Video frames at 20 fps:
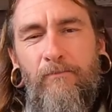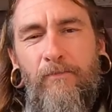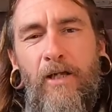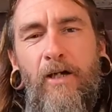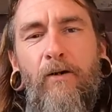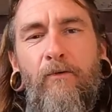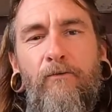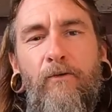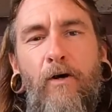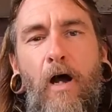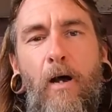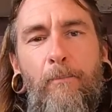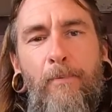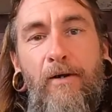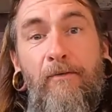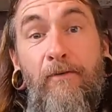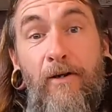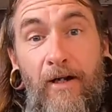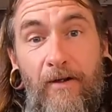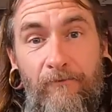They don't
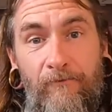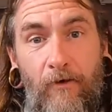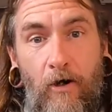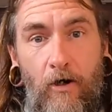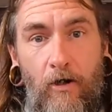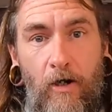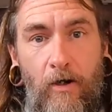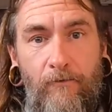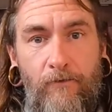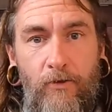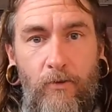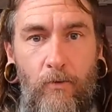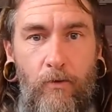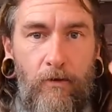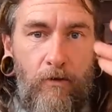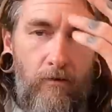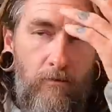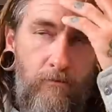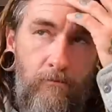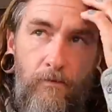operate very far
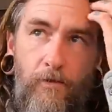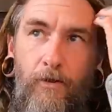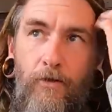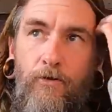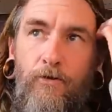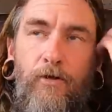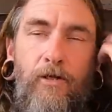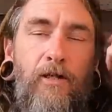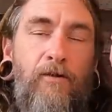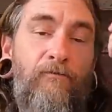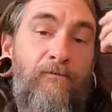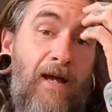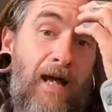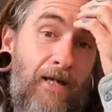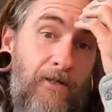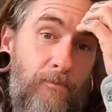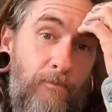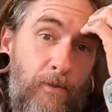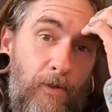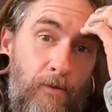offshore. They're usually in
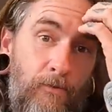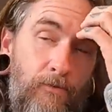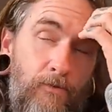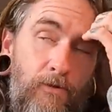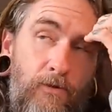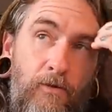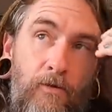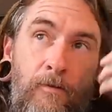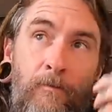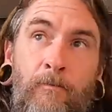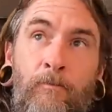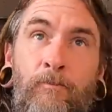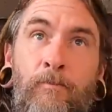fast boats.